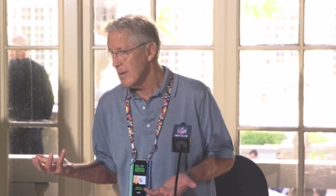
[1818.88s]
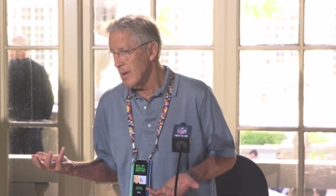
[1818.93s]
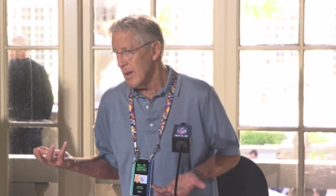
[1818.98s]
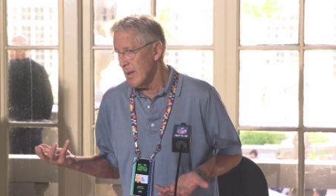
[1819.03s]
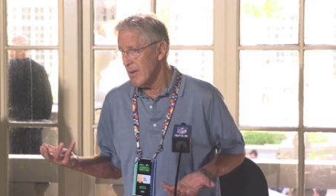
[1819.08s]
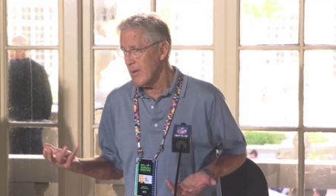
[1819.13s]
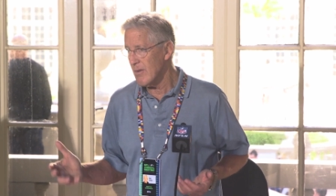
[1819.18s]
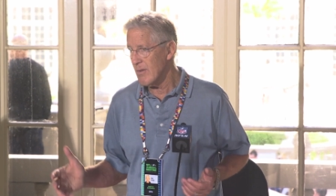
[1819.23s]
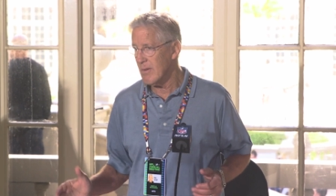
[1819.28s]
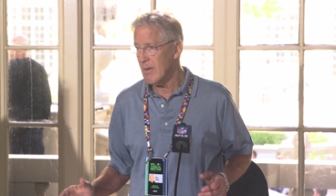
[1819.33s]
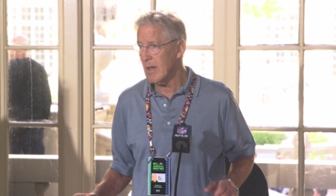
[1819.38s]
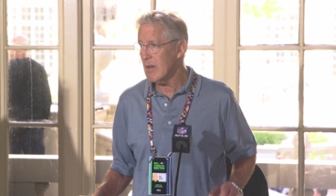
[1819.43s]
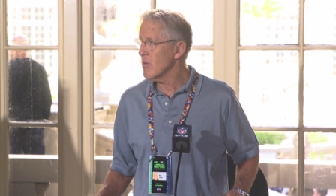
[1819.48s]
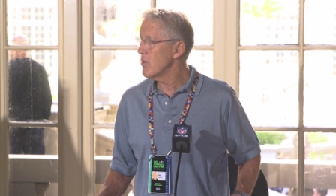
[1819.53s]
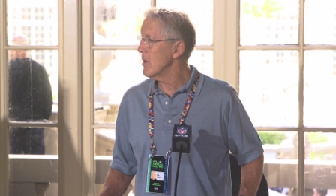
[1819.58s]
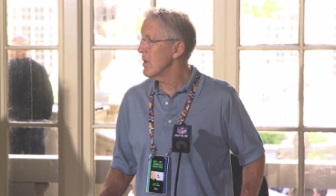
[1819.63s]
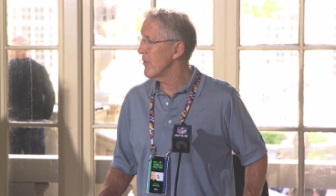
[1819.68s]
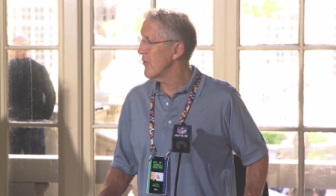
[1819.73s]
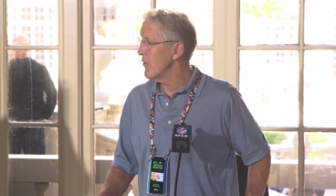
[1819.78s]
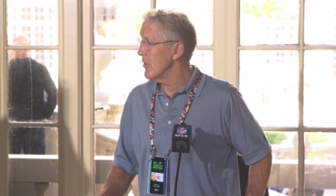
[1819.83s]
That's that's
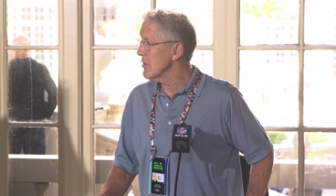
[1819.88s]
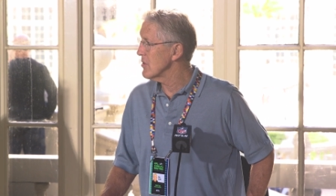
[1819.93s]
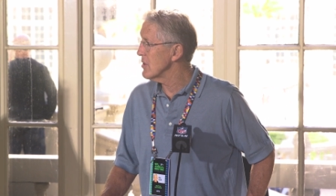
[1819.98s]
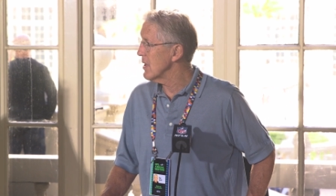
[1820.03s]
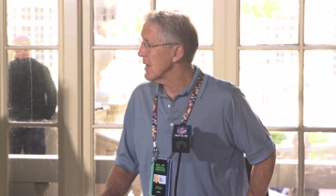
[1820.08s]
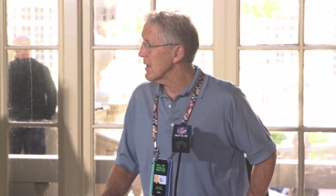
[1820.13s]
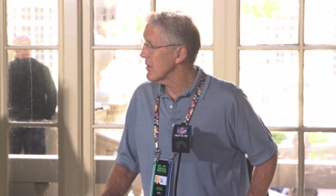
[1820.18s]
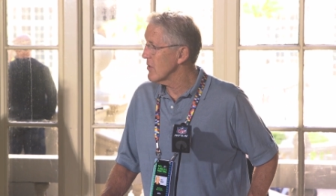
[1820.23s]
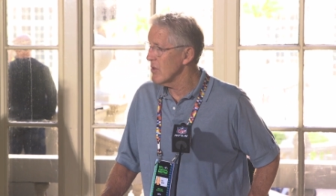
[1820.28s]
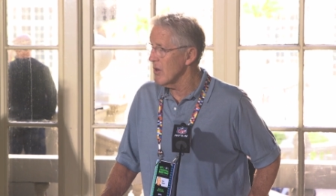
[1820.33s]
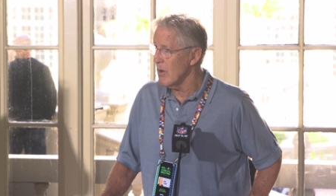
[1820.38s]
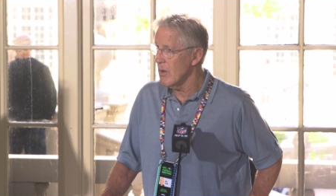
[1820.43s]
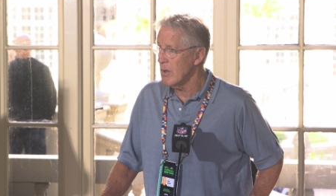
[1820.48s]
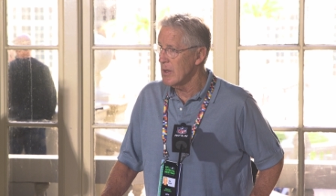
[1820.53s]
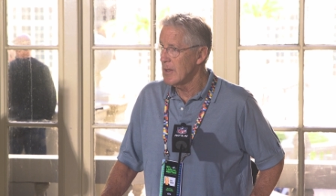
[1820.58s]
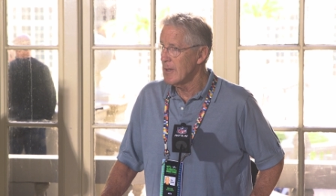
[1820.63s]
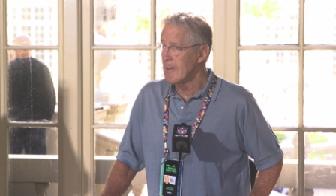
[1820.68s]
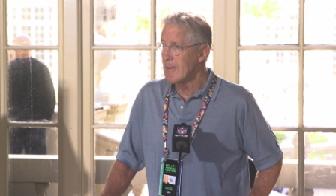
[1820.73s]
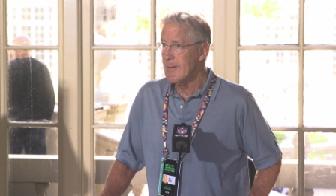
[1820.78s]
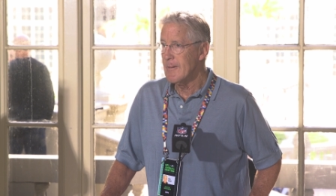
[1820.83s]
what it feels like. So
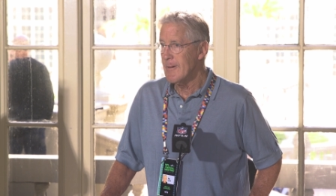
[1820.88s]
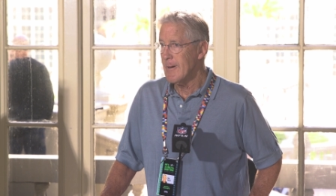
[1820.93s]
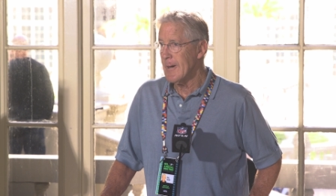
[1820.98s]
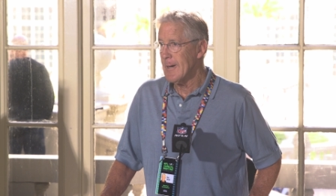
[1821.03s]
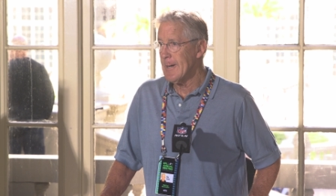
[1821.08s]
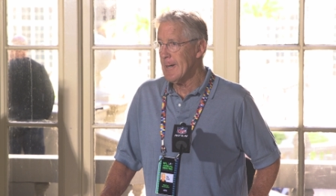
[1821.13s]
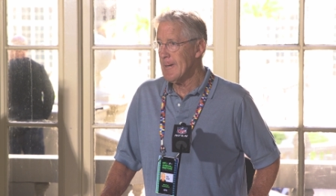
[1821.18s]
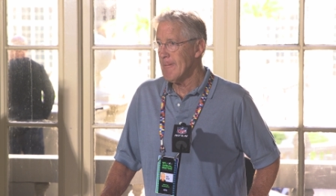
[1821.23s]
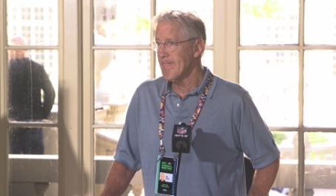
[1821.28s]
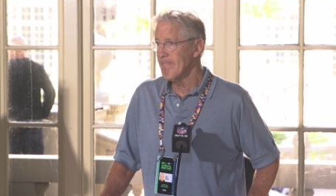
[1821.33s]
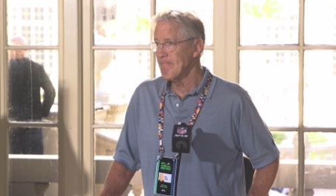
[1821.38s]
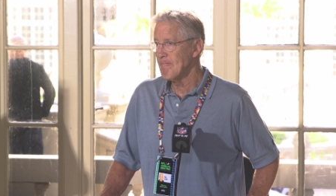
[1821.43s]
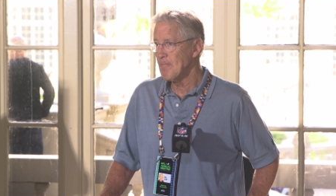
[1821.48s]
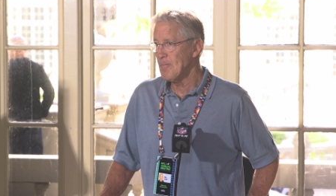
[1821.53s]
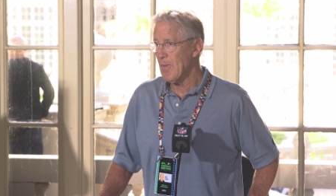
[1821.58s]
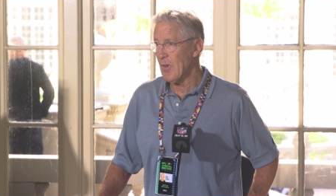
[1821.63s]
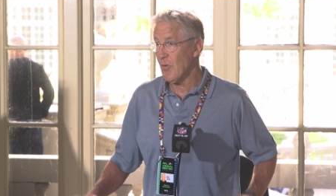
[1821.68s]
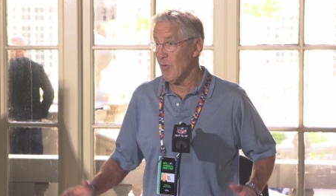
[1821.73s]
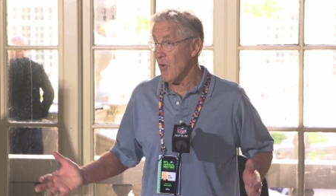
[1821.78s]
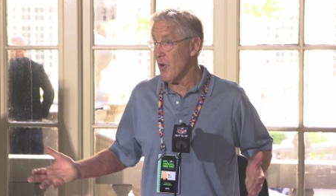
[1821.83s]
um,
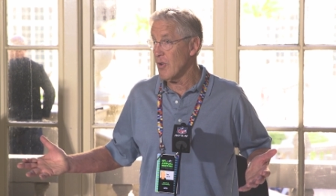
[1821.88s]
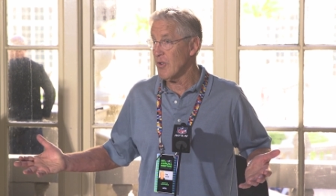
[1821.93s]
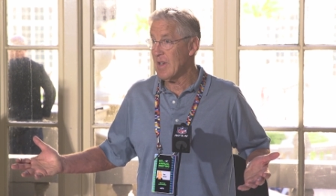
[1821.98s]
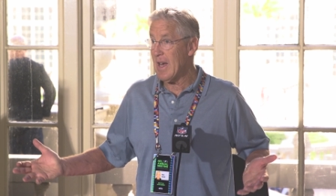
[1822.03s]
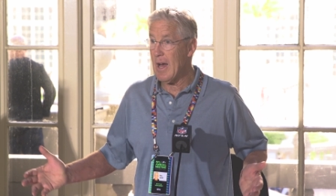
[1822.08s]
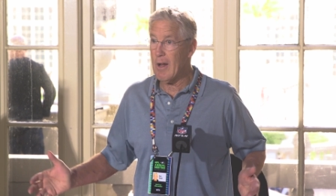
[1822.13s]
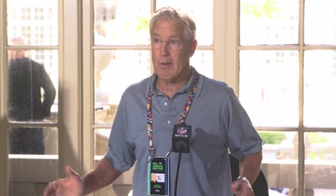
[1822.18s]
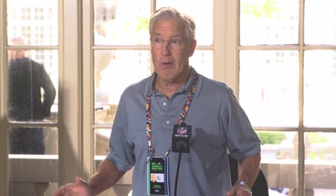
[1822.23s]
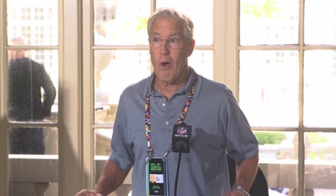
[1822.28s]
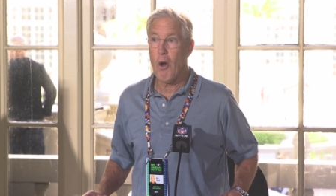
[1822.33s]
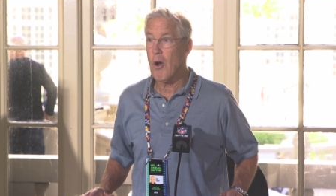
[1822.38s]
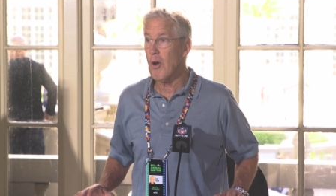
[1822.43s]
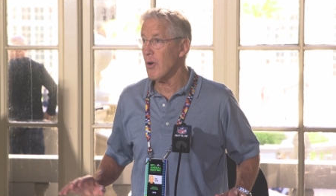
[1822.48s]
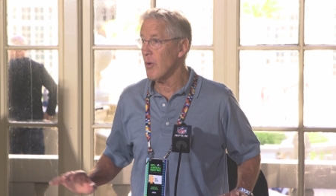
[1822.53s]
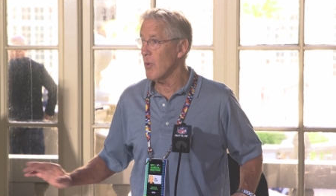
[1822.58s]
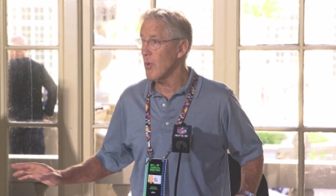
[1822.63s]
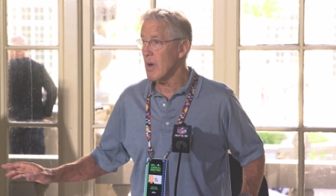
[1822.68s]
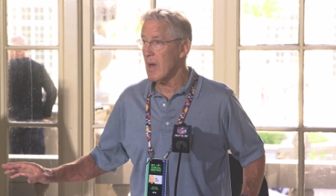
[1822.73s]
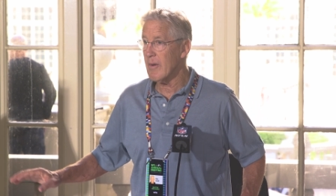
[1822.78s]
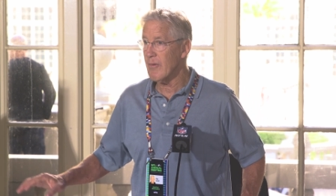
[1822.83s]
as far as how long
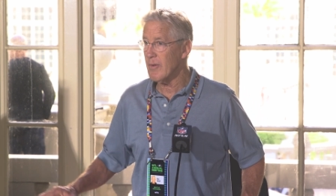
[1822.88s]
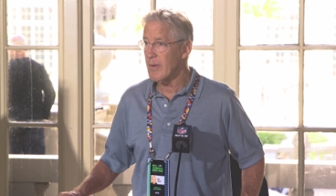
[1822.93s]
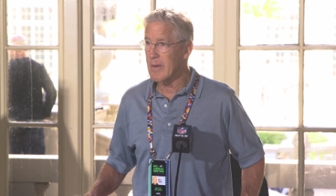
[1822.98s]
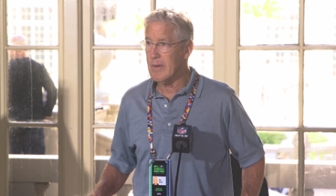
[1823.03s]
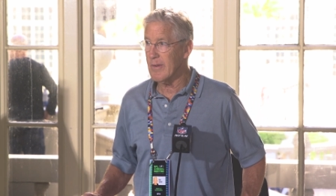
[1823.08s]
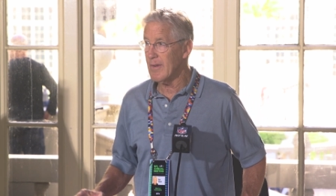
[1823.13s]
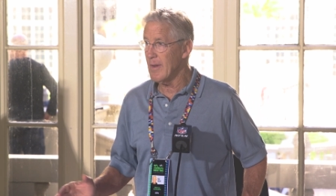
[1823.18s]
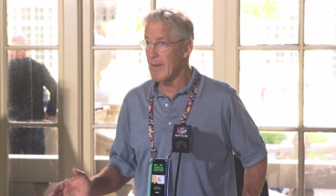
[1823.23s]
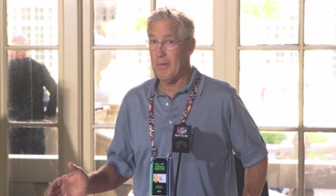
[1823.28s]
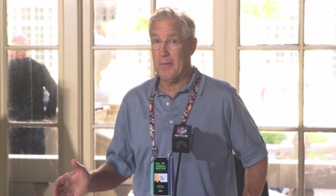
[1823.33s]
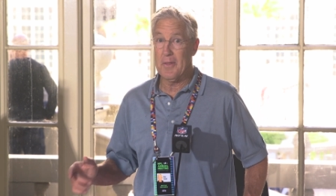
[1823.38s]
or whatever, the,